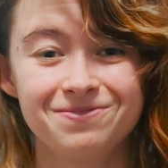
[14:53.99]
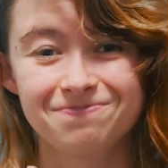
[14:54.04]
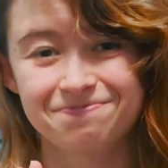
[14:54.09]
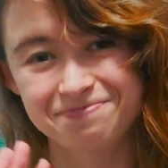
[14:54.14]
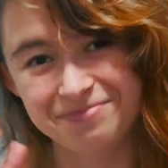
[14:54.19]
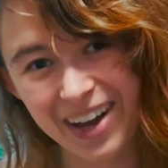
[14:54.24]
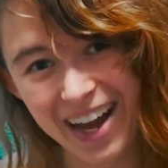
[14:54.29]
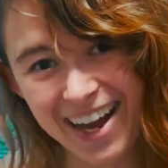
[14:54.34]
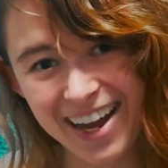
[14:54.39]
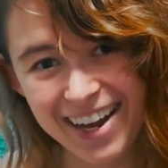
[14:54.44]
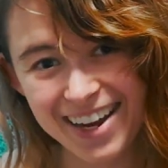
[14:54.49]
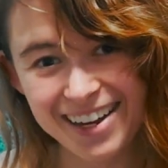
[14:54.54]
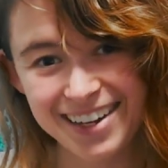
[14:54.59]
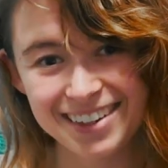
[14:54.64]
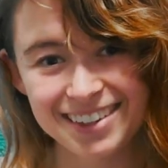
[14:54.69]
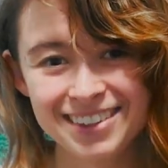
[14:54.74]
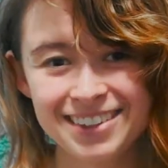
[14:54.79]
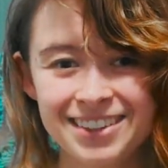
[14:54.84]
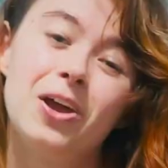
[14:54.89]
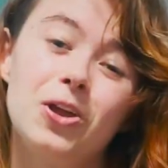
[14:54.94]
Bye!
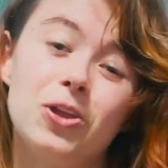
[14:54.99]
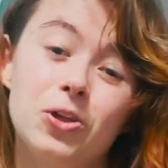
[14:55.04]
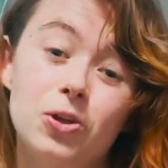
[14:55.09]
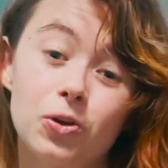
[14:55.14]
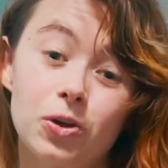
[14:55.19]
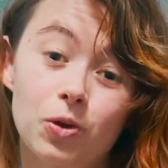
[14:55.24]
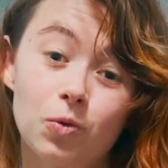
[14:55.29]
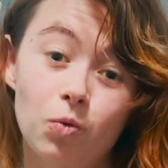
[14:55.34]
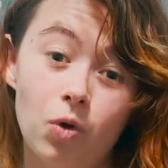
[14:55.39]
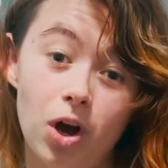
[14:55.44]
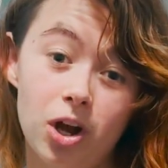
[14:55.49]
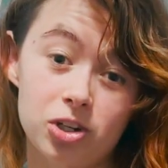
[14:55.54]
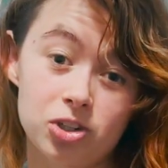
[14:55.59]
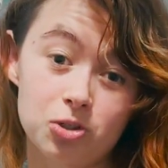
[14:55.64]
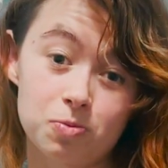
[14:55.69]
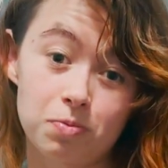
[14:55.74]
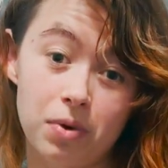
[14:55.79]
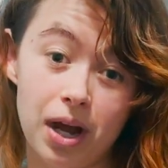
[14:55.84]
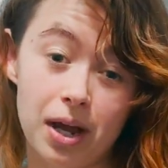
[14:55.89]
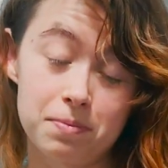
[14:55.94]
You can watch
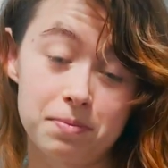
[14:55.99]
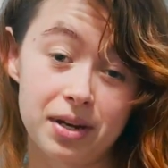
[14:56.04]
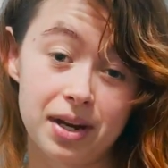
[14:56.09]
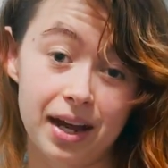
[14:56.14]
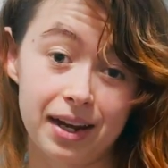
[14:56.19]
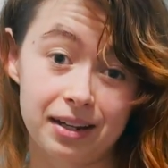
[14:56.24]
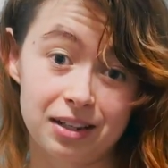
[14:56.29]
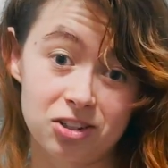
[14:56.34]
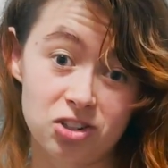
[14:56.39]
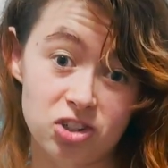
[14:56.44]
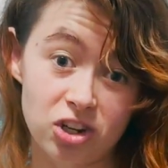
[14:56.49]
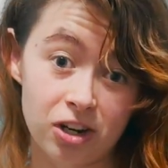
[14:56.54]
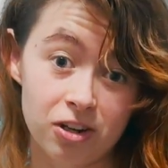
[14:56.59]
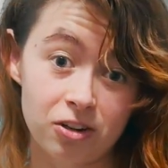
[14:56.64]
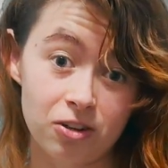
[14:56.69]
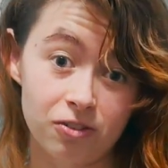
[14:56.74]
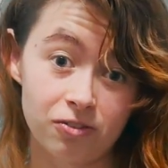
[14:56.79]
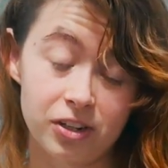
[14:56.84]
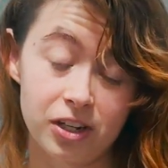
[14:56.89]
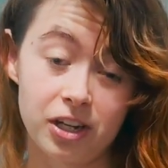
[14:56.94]
my benign
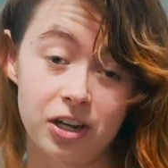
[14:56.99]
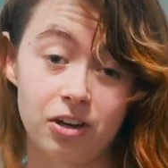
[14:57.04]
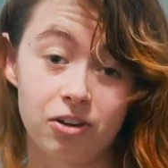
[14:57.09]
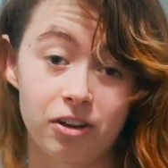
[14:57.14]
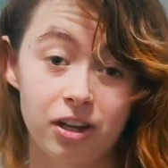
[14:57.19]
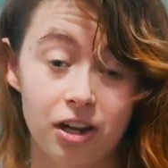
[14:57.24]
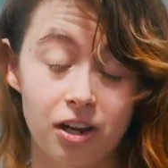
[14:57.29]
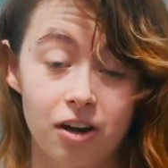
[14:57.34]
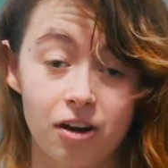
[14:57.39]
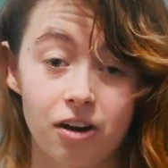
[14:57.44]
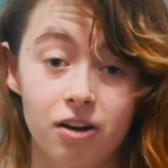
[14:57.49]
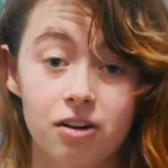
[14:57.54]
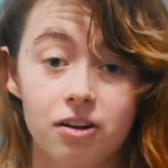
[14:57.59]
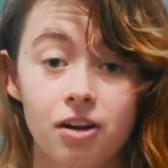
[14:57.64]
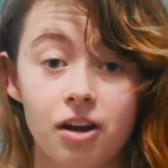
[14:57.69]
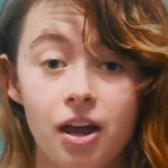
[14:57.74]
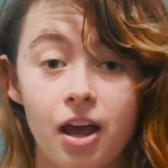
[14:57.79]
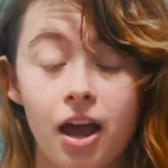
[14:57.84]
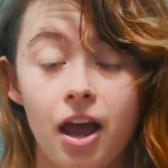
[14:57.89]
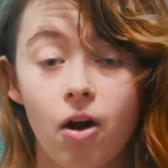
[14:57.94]
congenital video here,
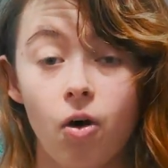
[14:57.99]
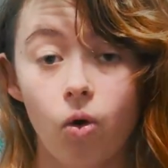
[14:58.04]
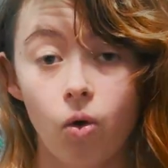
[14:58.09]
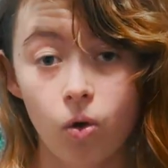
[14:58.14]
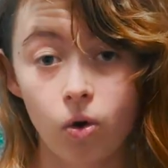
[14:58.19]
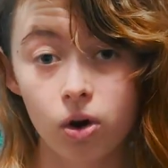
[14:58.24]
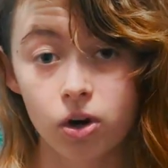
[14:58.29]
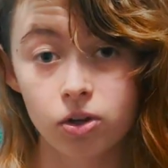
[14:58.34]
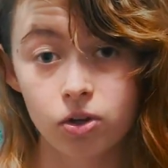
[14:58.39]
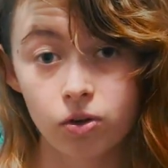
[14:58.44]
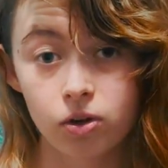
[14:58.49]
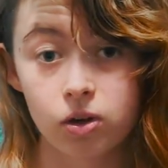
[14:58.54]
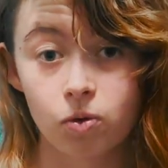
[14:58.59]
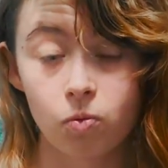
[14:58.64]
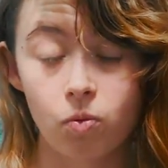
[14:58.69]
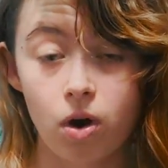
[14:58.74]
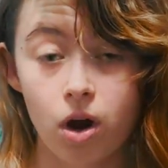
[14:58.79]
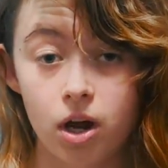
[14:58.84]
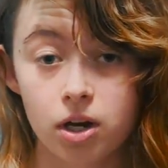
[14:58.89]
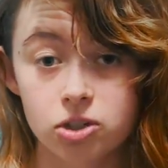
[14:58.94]
or you can
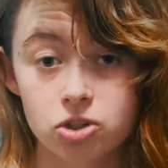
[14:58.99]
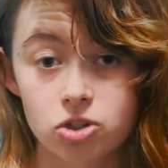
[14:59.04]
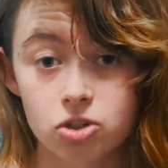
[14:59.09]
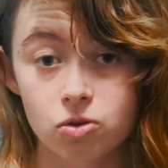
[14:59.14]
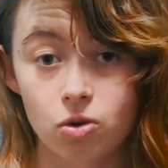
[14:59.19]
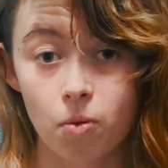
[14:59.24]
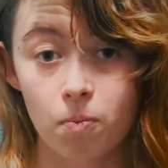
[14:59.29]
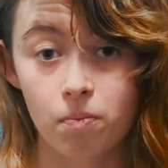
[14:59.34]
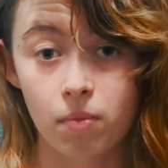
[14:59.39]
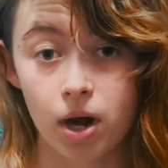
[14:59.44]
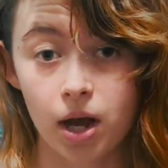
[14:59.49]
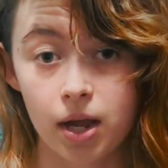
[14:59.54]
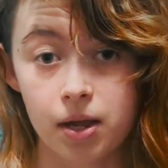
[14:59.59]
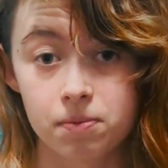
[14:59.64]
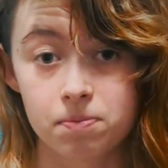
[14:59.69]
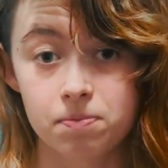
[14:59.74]
watch my